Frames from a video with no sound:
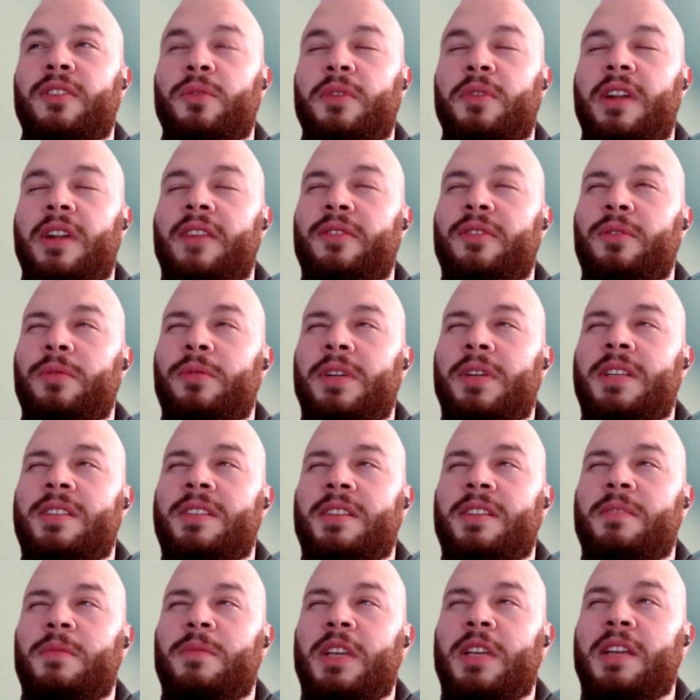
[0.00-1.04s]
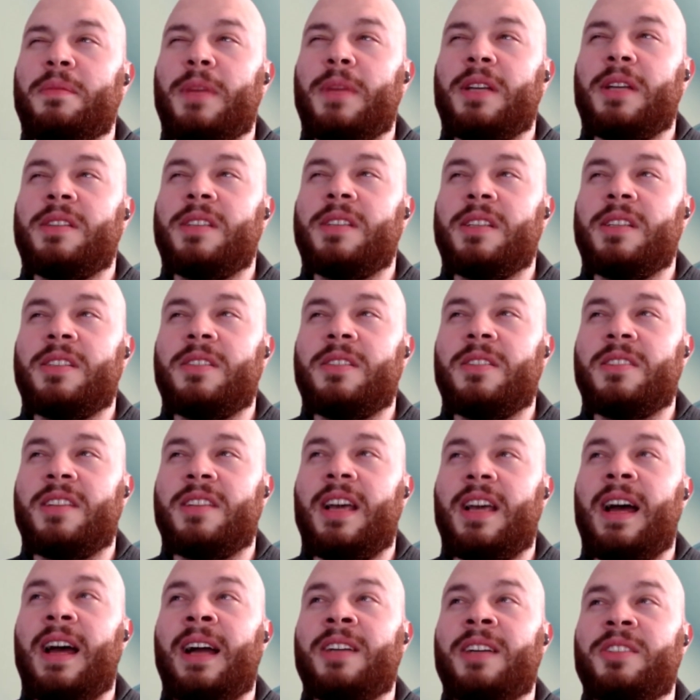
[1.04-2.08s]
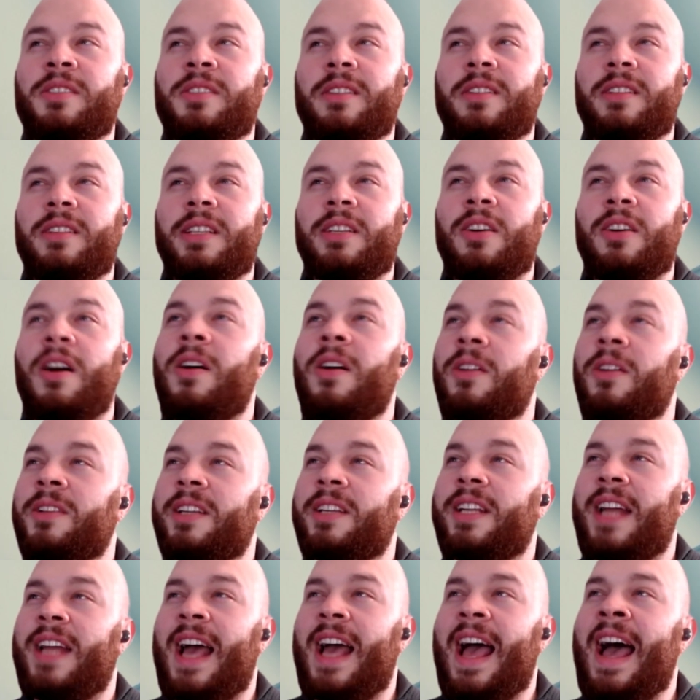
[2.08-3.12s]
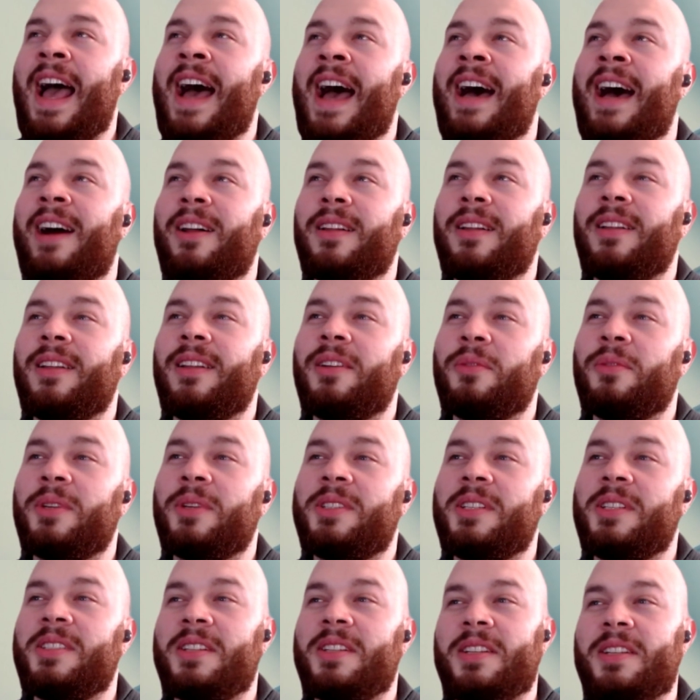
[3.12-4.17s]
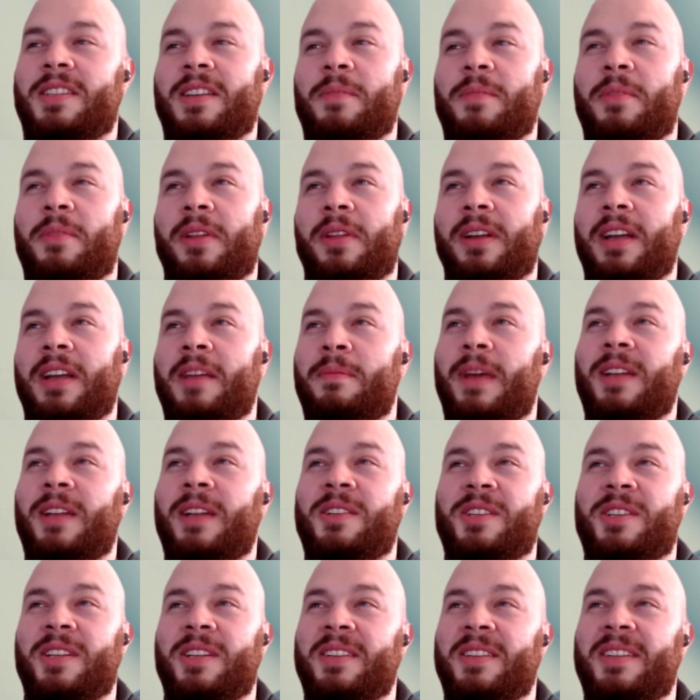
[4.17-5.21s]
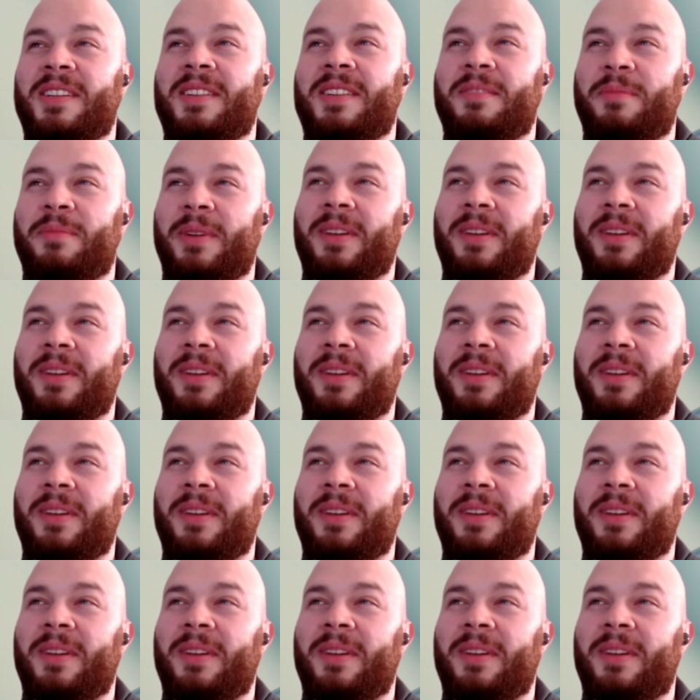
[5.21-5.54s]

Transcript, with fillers: whatever reason, me and my sisters actually called it Al, which isn't something I mentioned,